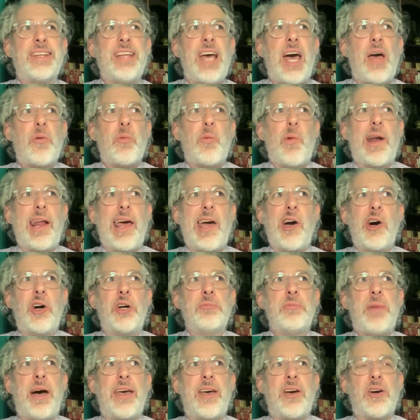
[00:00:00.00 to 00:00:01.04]
that when I
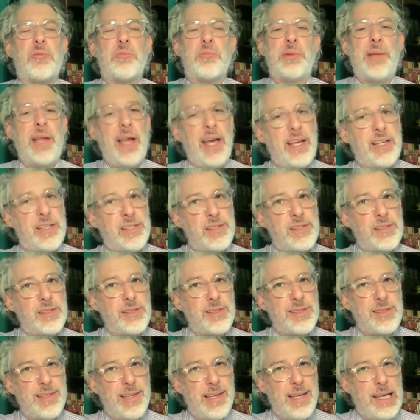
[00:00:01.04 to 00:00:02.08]
owned my own place,
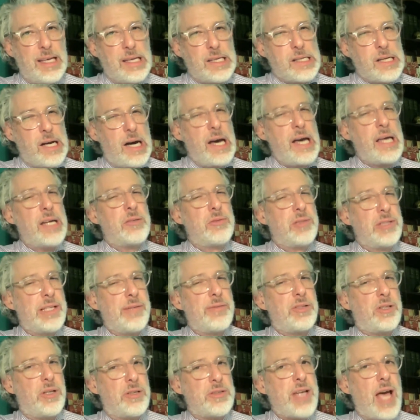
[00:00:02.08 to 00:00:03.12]
I had a real
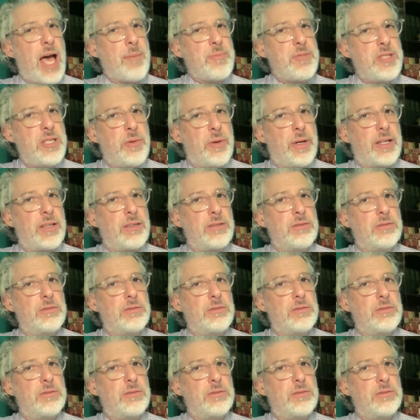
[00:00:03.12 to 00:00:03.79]
difficult time doing.